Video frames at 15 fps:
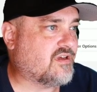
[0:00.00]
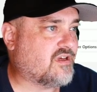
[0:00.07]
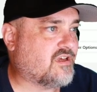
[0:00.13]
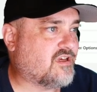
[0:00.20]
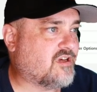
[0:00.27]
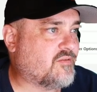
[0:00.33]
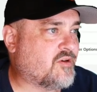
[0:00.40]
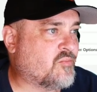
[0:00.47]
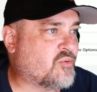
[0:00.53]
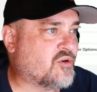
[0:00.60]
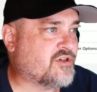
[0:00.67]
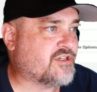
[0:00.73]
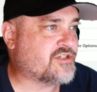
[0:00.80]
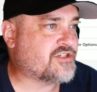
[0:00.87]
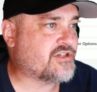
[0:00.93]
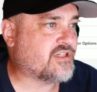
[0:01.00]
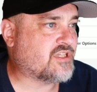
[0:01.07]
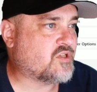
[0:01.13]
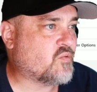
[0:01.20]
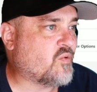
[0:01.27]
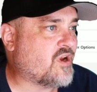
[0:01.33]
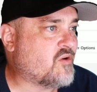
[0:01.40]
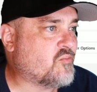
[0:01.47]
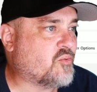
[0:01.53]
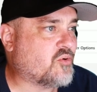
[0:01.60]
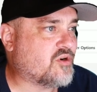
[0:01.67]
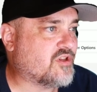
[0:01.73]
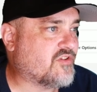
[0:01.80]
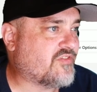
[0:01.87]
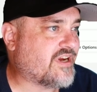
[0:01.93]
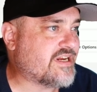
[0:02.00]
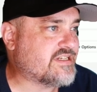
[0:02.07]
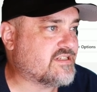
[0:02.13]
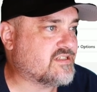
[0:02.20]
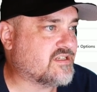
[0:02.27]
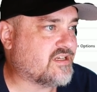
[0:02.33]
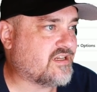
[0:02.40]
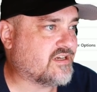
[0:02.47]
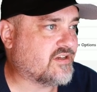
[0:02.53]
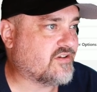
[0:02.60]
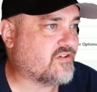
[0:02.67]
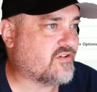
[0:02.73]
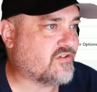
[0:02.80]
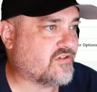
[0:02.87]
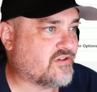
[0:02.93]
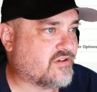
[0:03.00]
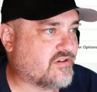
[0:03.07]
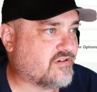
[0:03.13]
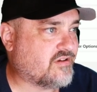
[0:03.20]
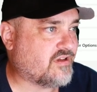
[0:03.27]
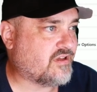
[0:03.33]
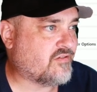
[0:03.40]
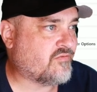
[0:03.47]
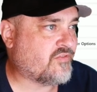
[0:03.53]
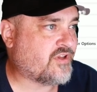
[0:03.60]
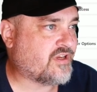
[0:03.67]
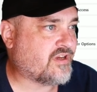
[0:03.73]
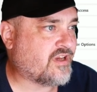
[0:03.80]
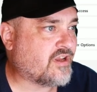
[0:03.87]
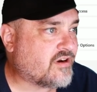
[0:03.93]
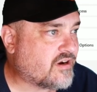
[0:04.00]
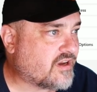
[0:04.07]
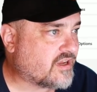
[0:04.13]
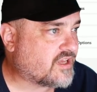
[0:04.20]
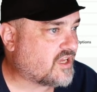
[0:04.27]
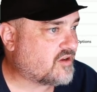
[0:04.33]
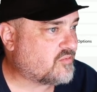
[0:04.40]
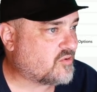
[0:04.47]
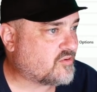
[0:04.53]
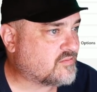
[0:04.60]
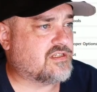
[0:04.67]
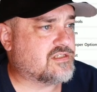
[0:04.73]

important to ensure that the WAN port of the device is connected to via internet cable.